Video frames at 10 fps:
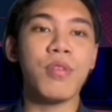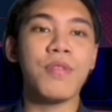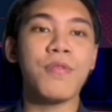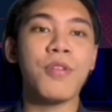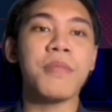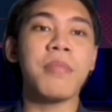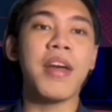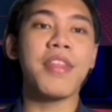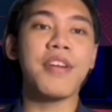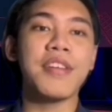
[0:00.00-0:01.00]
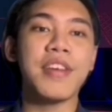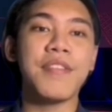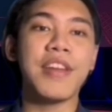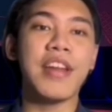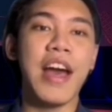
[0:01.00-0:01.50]
1/4 by
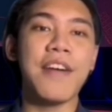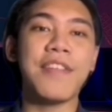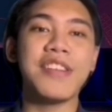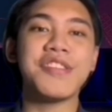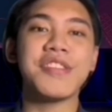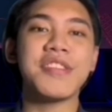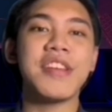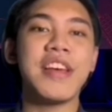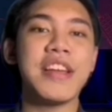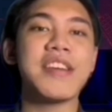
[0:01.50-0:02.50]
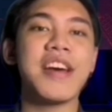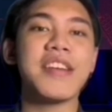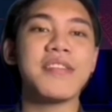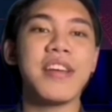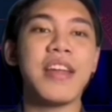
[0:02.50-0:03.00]
37.5 inches in
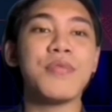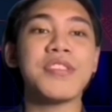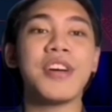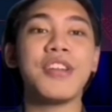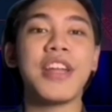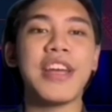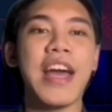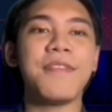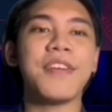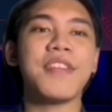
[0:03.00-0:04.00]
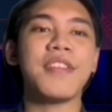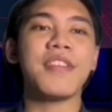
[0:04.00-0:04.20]
size, and it was done on a canvas.